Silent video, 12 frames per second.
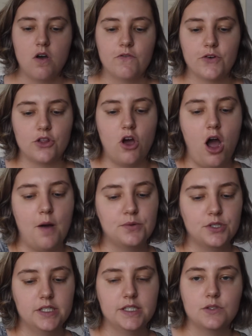for the
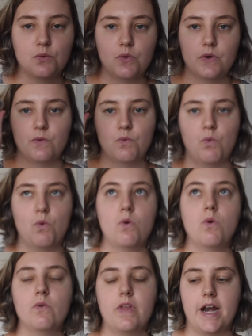options
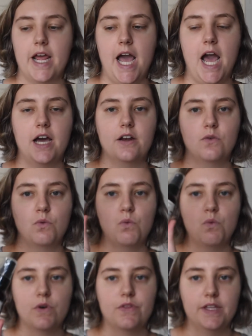that I had
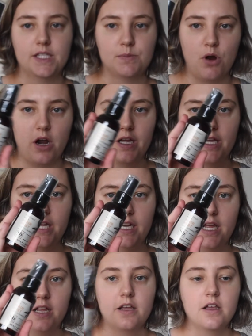with this product in
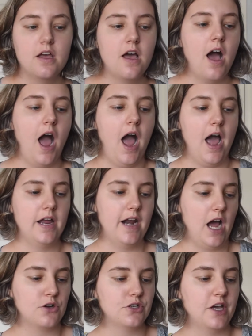it, it
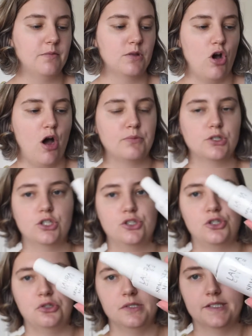actually gave me the option to
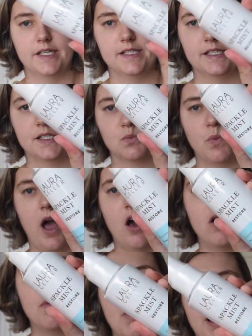choose this as
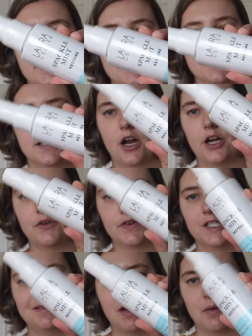well, but since I already
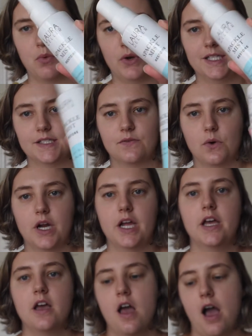redeemed my points for
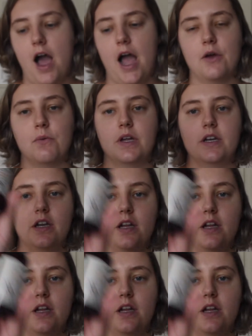it, I went